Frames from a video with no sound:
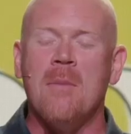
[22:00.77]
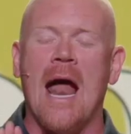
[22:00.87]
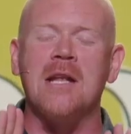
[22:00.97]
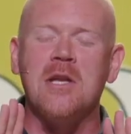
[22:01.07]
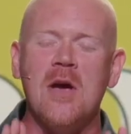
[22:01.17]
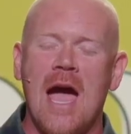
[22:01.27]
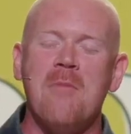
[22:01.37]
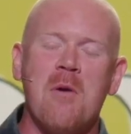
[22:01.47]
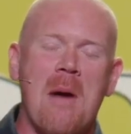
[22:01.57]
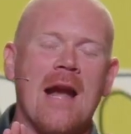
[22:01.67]
but I do,
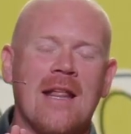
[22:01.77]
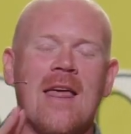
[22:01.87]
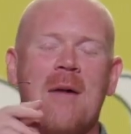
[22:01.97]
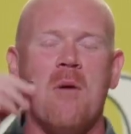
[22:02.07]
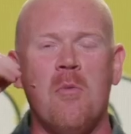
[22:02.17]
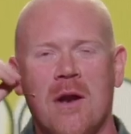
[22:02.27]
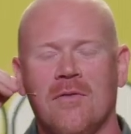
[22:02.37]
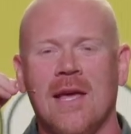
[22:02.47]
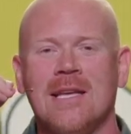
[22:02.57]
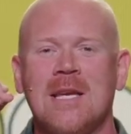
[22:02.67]
am reminded in that moment
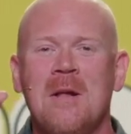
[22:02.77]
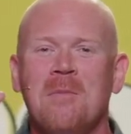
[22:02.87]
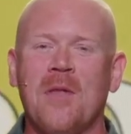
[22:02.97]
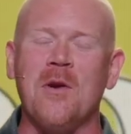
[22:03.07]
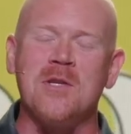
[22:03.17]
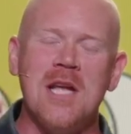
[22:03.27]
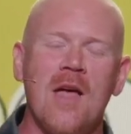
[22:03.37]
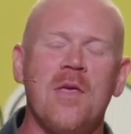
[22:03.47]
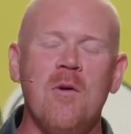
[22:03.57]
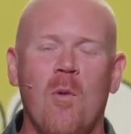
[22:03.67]
of this that there's
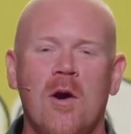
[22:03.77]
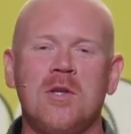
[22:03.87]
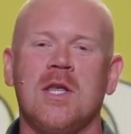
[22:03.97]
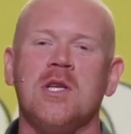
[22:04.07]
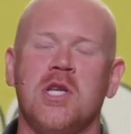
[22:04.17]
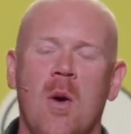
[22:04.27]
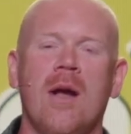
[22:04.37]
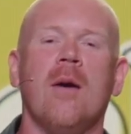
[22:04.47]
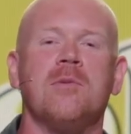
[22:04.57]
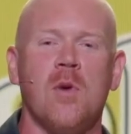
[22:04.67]
nothing worse than
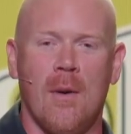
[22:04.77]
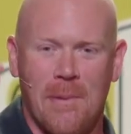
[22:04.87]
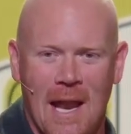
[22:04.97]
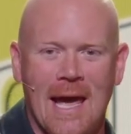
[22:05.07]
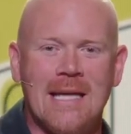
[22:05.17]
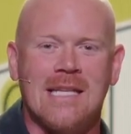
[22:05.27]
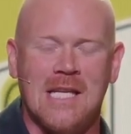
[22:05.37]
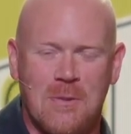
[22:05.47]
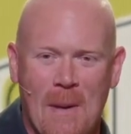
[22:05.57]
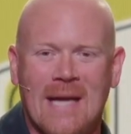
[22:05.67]
showing up to a place
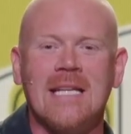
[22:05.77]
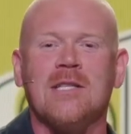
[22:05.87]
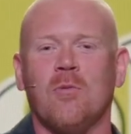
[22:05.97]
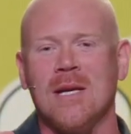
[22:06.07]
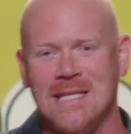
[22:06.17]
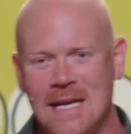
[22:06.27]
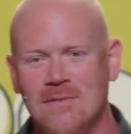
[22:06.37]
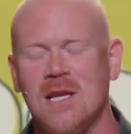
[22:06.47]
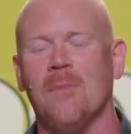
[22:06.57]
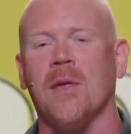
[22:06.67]
expecting to
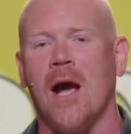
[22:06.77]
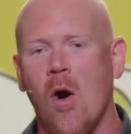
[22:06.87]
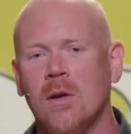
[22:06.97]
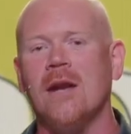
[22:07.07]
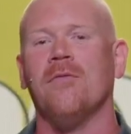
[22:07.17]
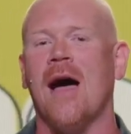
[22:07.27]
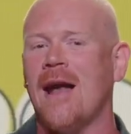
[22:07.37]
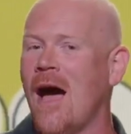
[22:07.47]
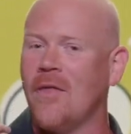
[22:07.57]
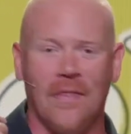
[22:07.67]
receive something only to
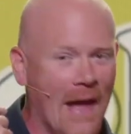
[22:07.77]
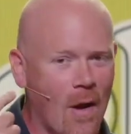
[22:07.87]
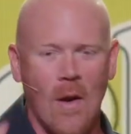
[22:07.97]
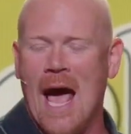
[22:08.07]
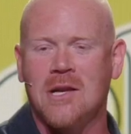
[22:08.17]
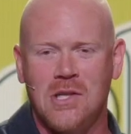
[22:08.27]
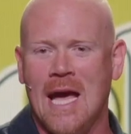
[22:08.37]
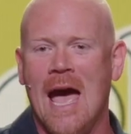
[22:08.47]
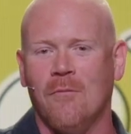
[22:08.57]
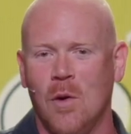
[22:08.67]
find out that they don't
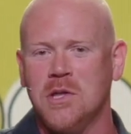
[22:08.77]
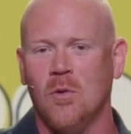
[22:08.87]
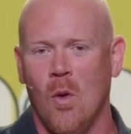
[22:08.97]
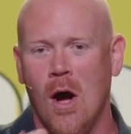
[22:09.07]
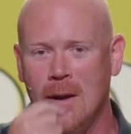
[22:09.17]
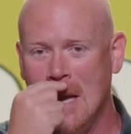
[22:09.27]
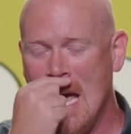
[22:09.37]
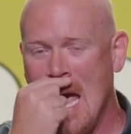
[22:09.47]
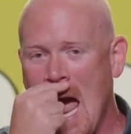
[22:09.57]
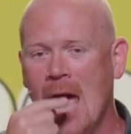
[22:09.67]
actually have what you want.
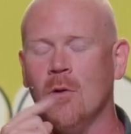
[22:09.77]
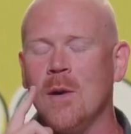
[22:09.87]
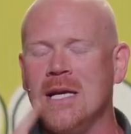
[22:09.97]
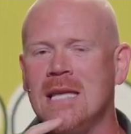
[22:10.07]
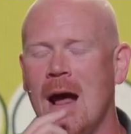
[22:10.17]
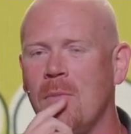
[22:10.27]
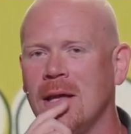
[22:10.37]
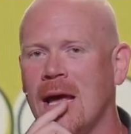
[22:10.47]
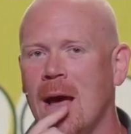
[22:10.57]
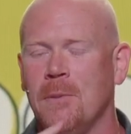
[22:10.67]
And the reason I
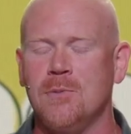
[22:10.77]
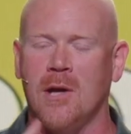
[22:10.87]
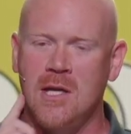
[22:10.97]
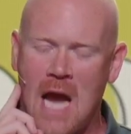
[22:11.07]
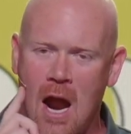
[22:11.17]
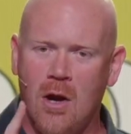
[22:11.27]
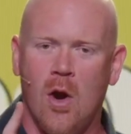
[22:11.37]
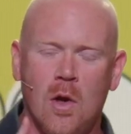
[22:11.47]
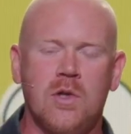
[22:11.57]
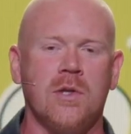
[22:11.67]
bring that up is because our
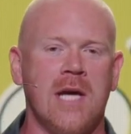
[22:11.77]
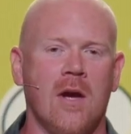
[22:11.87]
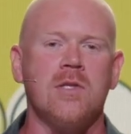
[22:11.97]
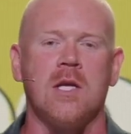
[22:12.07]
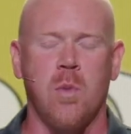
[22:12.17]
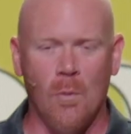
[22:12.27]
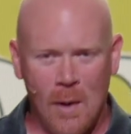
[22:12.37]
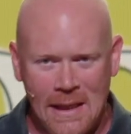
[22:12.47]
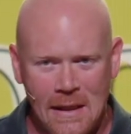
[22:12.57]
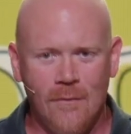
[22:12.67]
culture tells us when
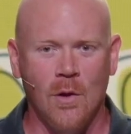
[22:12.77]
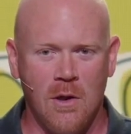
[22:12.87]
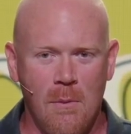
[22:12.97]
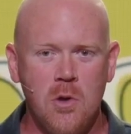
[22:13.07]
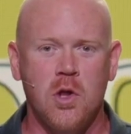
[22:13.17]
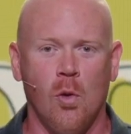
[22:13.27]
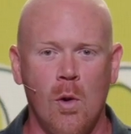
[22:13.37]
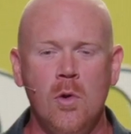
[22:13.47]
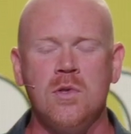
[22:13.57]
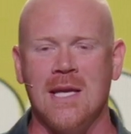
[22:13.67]
we live with emotional
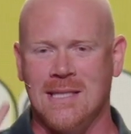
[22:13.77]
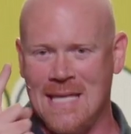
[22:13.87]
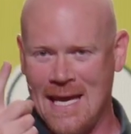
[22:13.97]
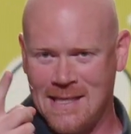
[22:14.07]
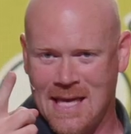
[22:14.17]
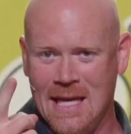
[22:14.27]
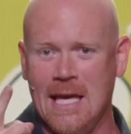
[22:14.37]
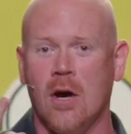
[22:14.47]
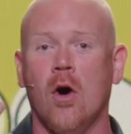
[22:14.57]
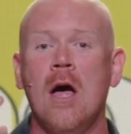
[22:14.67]
wounds that sex can
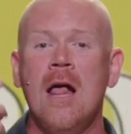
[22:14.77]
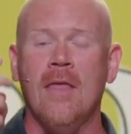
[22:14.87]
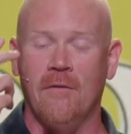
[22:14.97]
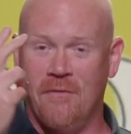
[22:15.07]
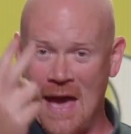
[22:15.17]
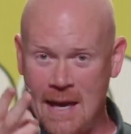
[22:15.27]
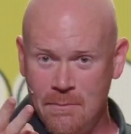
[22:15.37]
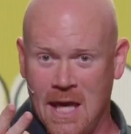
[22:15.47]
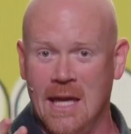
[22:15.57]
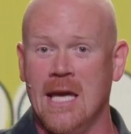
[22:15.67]
heal, that
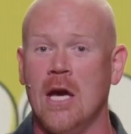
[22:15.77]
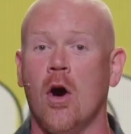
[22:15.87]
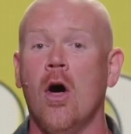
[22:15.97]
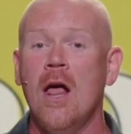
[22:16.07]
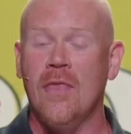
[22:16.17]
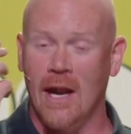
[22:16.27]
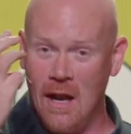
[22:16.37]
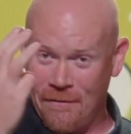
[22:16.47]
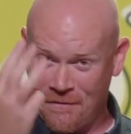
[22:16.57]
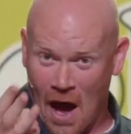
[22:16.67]
fame can heal, that
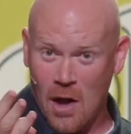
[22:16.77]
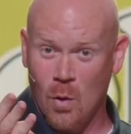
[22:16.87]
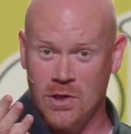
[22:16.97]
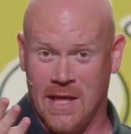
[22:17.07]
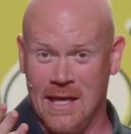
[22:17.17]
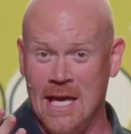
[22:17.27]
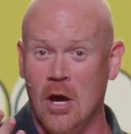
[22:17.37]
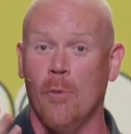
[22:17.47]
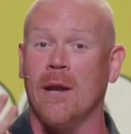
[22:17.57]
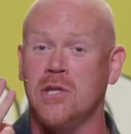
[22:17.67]
enough followers can
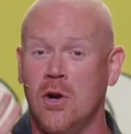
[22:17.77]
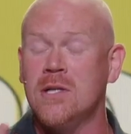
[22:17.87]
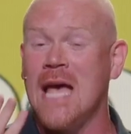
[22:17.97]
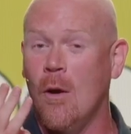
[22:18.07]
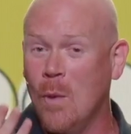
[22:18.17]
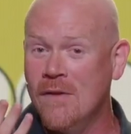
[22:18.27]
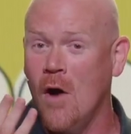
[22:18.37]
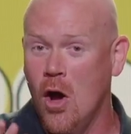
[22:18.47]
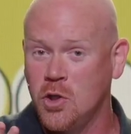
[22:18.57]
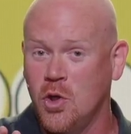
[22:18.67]
heal, but turns out we've
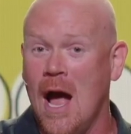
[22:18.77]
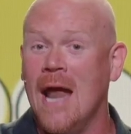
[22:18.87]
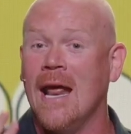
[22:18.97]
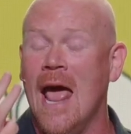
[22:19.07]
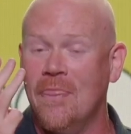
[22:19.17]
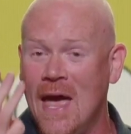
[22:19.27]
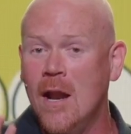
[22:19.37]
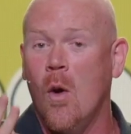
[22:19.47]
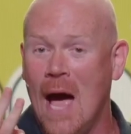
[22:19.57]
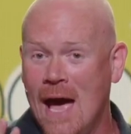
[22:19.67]
all tried it and they
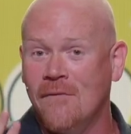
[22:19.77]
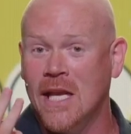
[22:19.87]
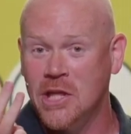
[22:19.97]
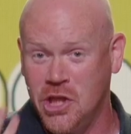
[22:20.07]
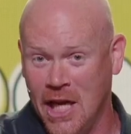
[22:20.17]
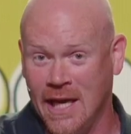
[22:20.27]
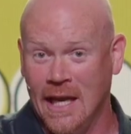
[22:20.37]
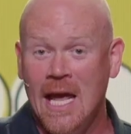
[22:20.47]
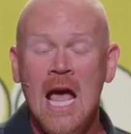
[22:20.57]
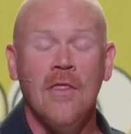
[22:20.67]
don't have any
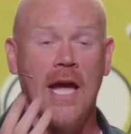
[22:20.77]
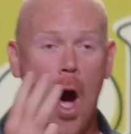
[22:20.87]
chicken. The